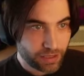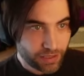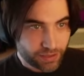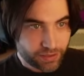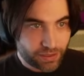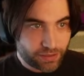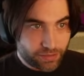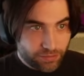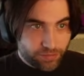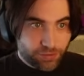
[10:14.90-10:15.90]
Then
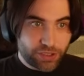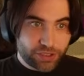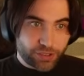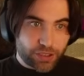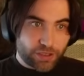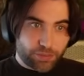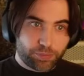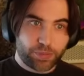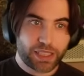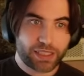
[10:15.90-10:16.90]
rendering,
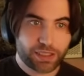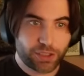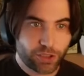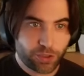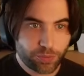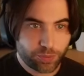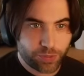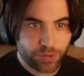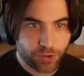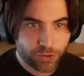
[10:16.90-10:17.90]
blend glow
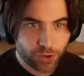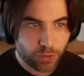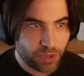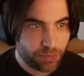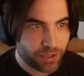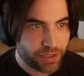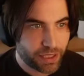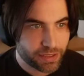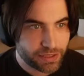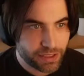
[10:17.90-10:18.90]
before tone mapping
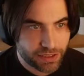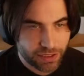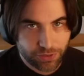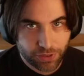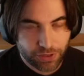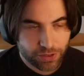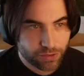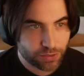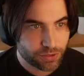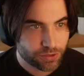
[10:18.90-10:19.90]
and change default
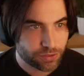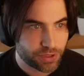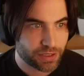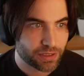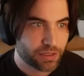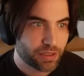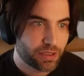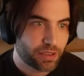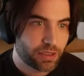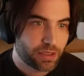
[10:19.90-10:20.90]
to screen.
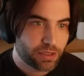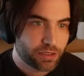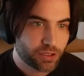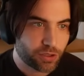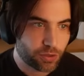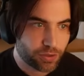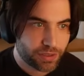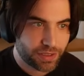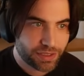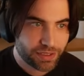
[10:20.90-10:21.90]
So
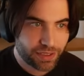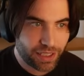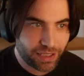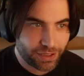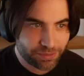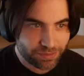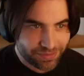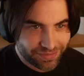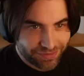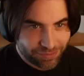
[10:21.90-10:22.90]
these are
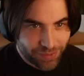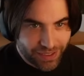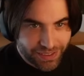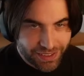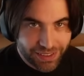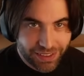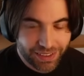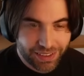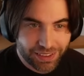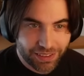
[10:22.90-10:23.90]

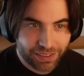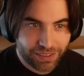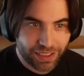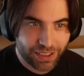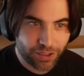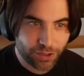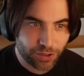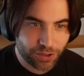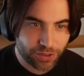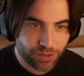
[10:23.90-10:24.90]
basically like
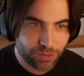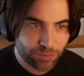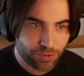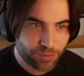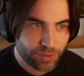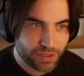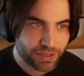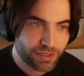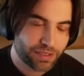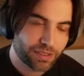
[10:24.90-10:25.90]
color improvements.